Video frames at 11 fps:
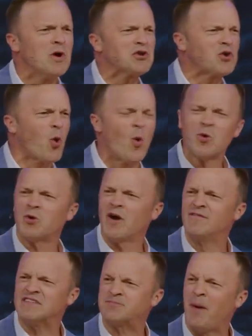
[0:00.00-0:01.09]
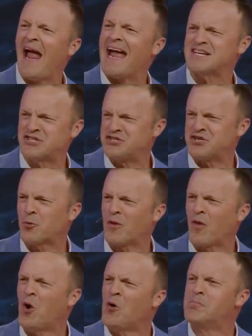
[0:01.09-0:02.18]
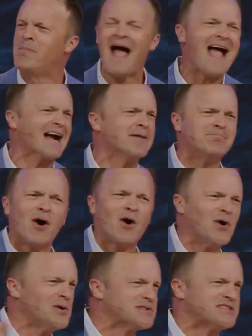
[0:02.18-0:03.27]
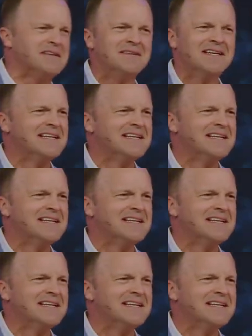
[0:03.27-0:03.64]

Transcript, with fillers: one corner of his pasture with a whole bag of balls and